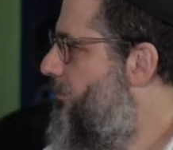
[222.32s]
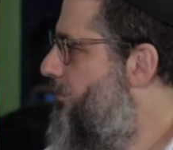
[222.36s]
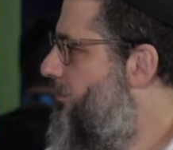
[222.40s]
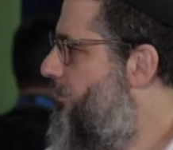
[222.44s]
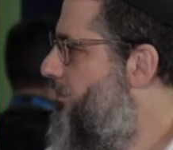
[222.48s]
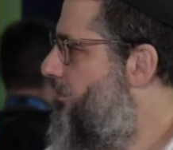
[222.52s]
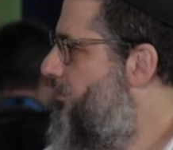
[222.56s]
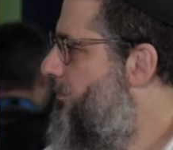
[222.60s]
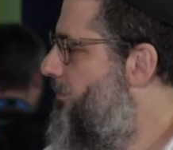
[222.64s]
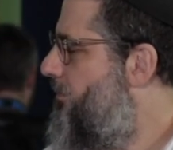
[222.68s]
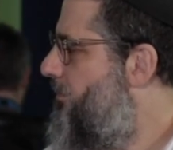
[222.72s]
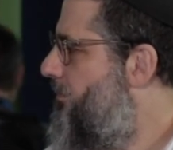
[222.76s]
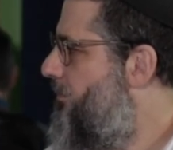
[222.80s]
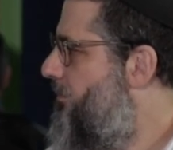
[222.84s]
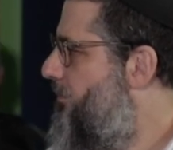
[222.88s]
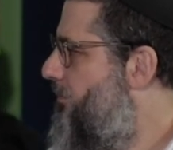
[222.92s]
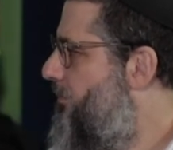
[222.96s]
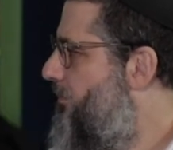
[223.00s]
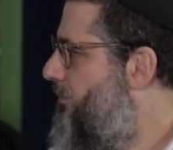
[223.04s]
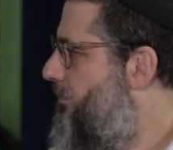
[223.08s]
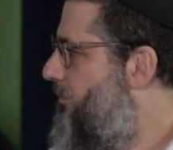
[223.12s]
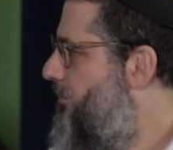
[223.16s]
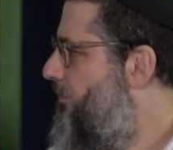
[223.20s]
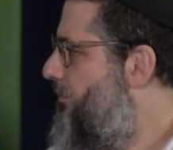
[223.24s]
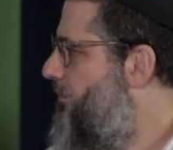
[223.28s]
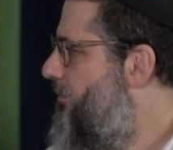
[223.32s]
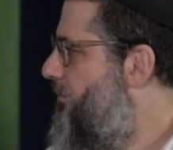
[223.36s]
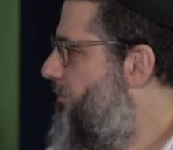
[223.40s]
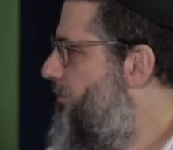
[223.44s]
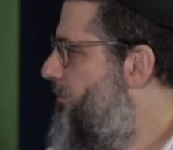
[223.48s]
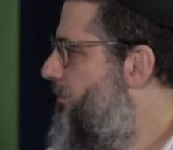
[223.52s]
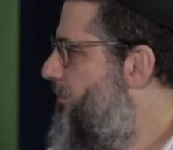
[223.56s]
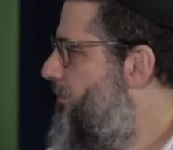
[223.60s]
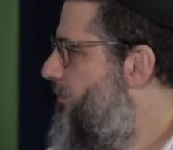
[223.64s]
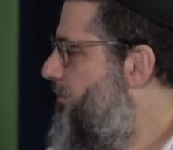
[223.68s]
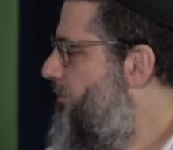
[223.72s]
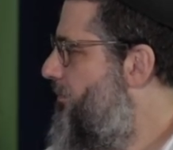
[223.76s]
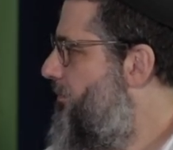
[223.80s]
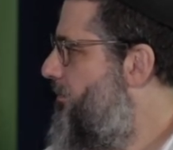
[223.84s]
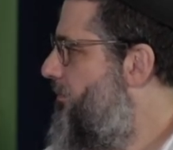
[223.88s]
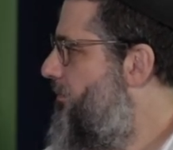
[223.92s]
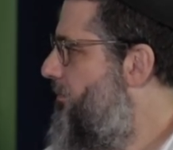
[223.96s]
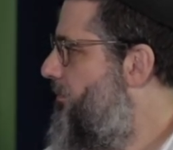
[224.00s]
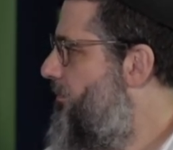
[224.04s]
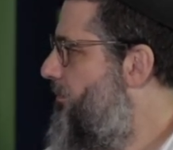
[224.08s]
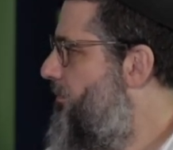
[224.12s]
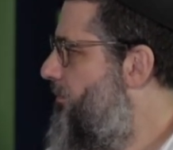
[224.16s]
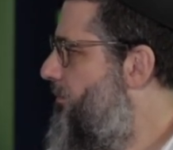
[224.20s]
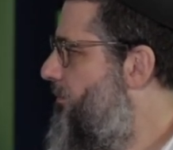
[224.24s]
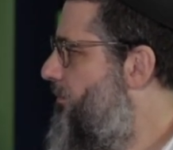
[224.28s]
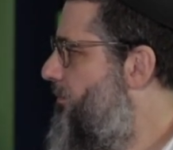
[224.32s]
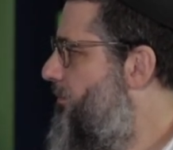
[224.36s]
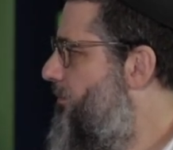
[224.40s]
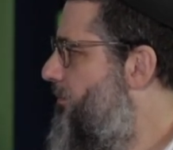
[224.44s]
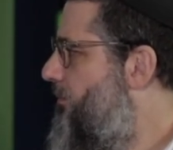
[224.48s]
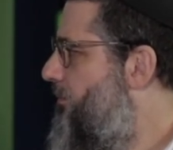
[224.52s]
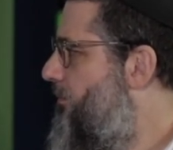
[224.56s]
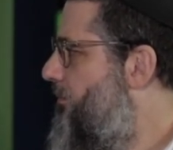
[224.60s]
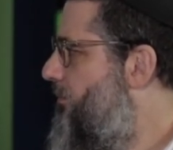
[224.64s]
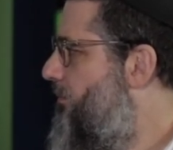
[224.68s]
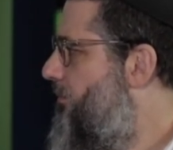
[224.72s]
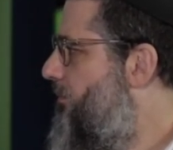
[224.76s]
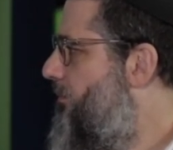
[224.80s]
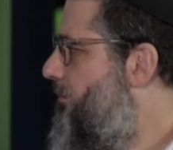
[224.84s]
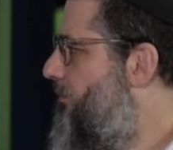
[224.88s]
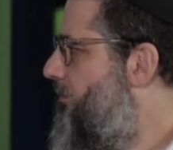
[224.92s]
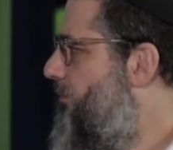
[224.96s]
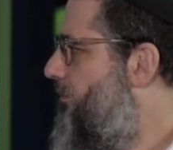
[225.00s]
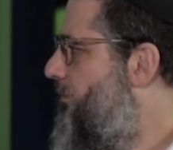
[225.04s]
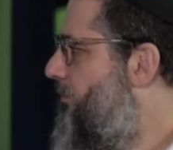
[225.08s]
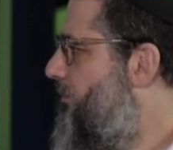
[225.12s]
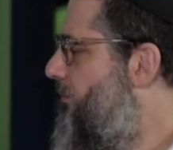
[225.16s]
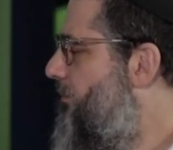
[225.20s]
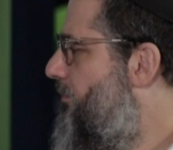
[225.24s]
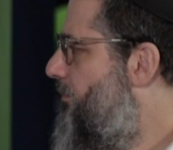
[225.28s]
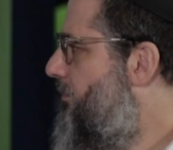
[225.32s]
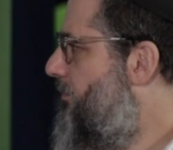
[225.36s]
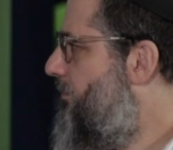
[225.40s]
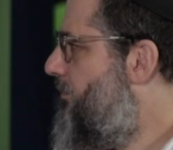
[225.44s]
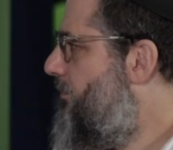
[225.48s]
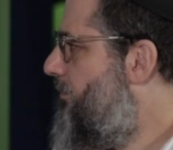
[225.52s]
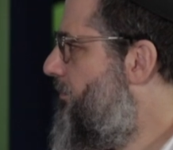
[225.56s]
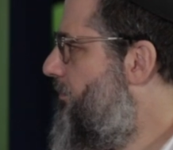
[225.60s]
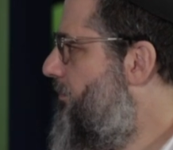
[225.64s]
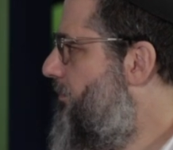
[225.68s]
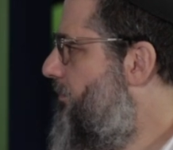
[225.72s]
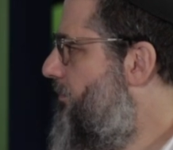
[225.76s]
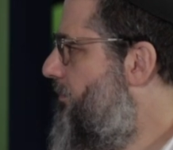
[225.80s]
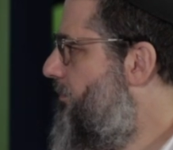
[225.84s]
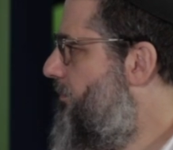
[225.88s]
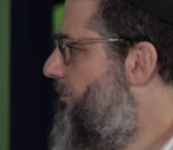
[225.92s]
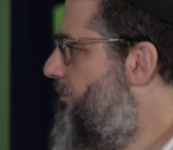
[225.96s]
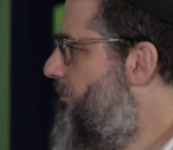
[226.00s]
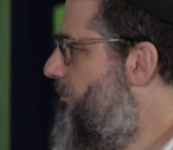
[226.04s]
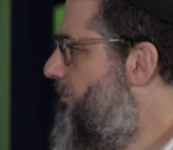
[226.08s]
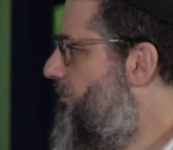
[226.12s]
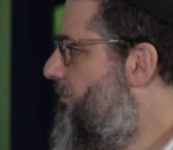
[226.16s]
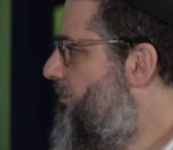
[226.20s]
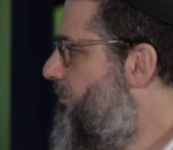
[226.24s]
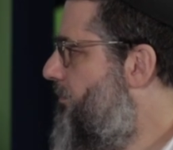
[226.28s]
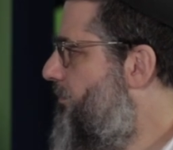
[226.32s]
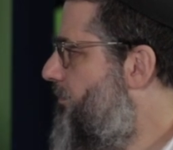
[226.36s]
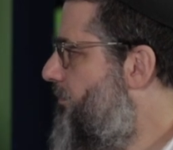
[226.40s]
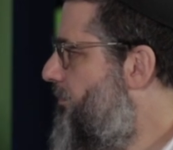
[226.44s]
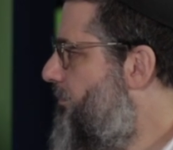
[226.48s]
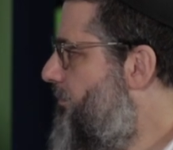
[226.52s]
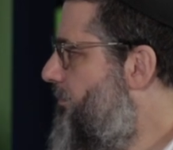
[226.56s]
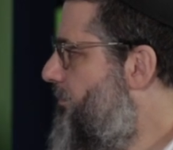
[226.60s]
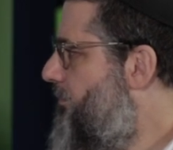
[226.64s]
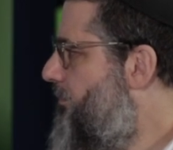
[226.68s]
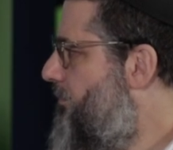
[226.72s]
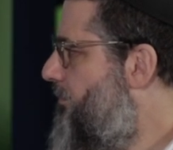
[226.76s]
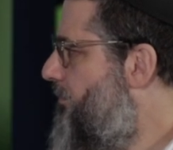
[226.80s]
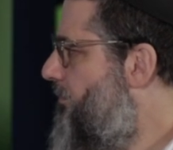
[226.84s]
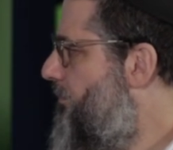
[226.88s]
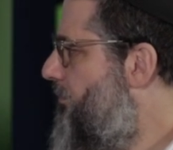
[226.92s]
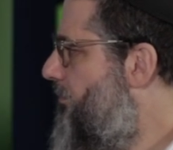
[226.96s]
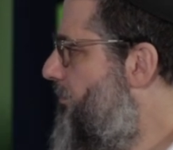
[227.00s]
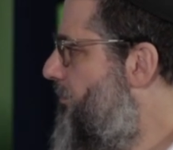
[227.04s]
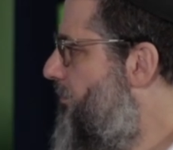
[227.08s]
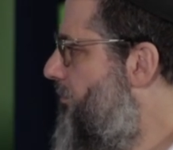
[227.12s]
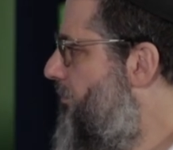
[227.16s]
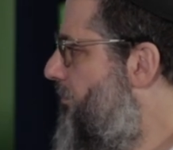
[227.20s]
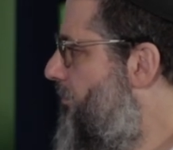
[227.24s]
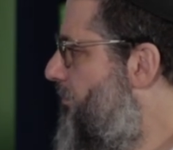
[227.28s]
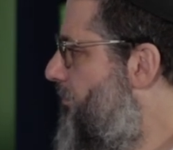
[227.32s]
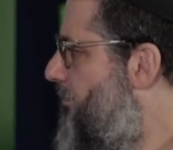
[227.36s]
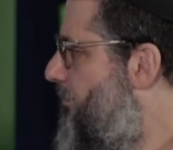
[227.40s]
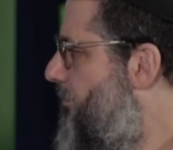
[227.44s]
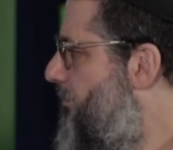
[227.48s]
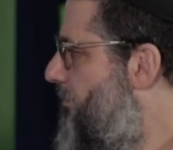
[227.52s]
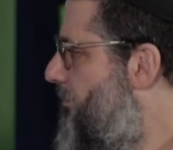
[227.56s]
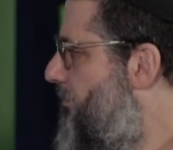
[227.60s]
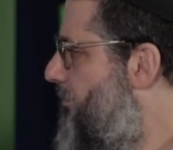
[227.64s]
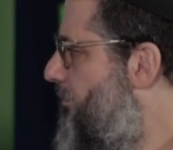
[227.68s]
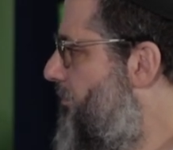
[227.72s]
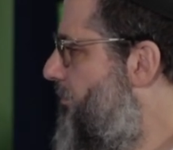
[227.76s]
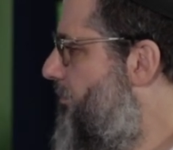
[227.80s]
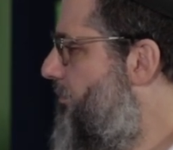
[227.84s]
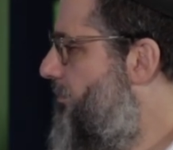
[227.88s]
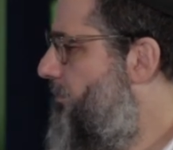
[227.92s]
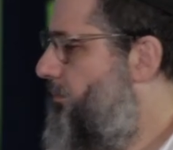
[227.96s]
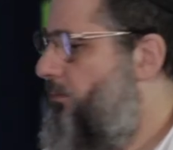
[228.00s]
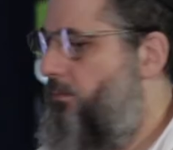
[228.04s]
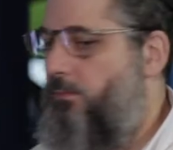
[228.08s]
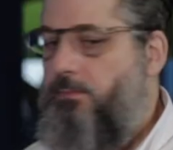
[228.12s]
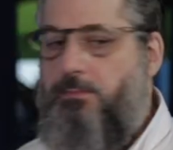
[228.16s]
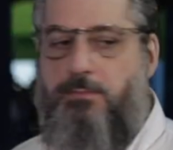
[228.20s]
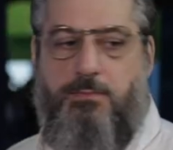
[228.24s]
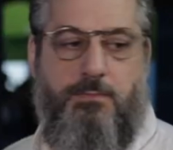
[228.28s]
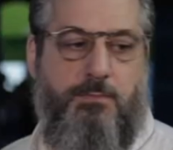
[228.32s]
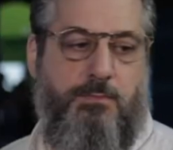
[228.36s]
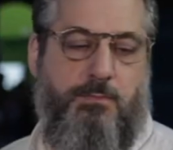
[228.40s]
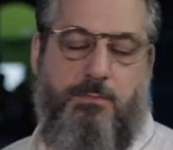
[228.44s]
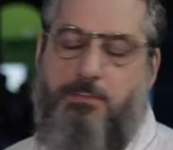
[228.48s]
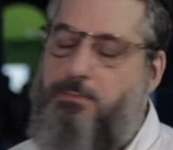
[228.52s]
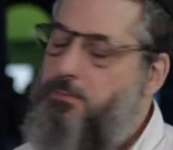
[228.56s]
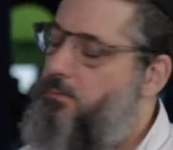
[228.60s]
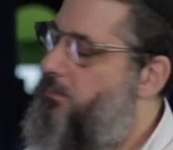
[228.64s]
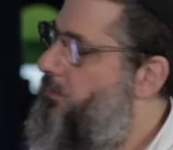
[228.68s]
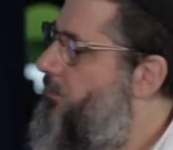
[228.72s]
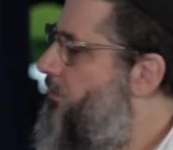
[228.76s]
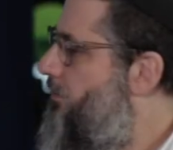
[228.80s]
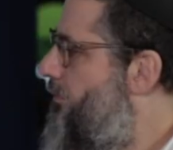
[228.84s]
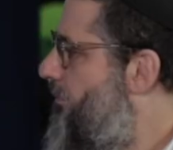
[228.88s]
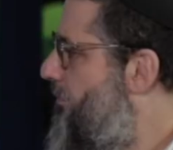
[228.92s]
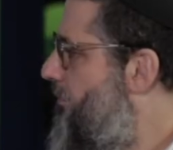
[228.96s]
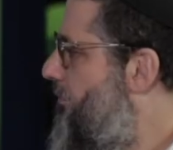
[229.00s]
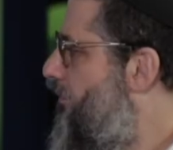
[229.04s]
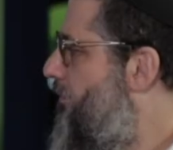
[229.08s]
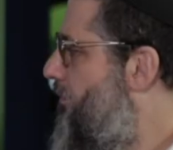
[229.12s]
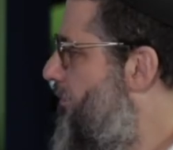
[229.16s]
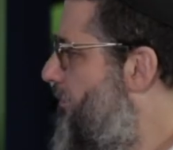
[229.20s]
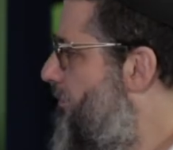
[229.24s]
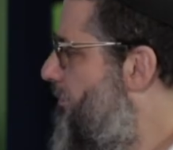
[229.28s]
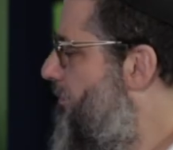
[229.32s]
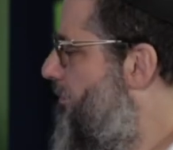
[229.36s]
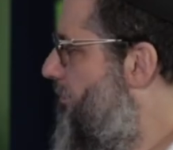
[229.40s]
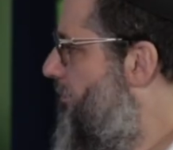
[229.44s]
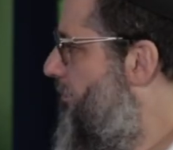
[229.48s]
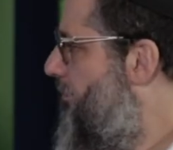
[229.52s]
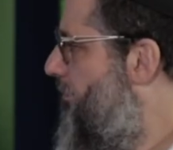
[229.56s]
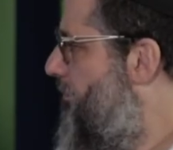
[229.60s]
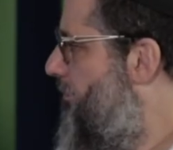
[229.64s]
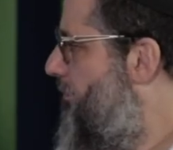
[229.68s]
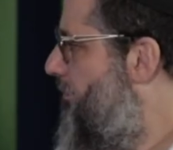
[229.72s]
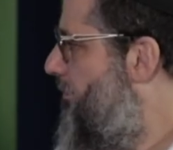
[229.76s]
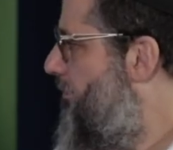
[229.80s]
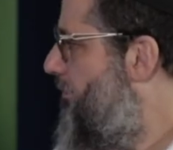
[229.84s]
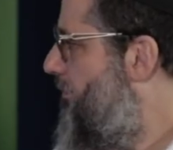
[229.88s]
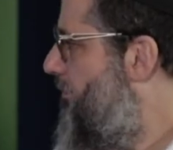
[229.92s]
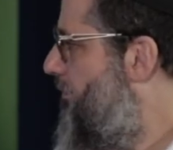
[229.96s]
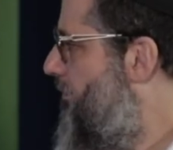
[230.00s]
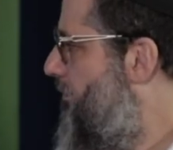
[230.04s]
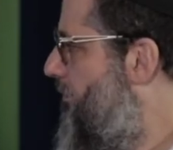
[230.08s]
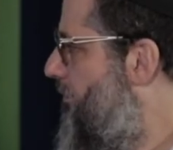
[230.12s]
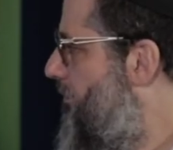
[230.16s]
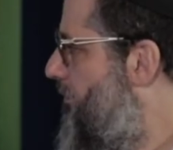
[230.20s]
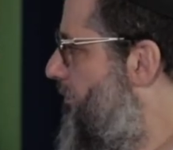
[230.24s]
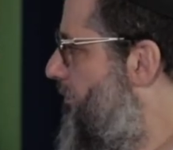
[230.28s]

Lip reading: [no speech]